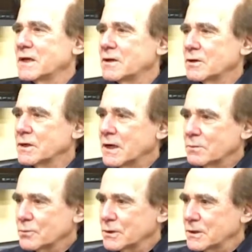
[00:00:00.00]
that are
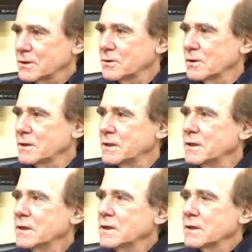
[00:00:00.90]
not
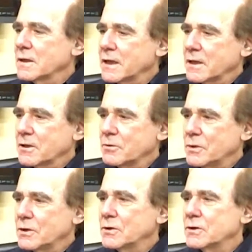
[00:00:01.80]
particularly likely to
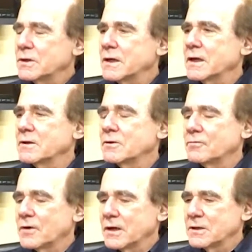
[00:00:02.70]
be good and to
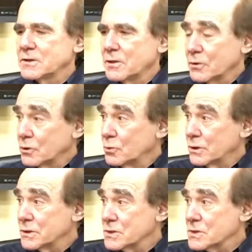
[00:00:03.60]
find the good
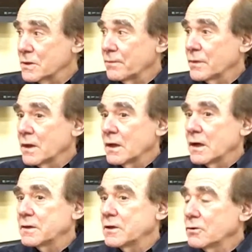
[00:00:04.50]
ones.
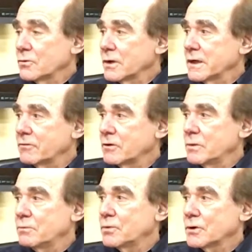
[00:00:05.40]
And they don't really have to
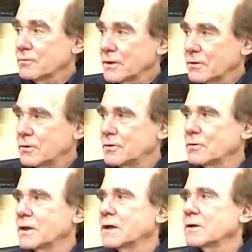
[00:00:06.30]
be perfect to
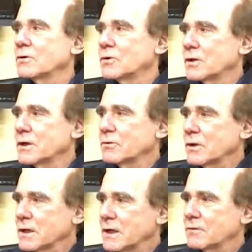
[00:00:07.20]
do that. All they
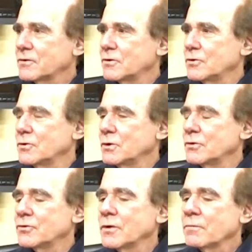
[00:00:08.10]
really have to do
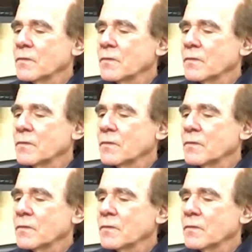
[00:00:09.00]
is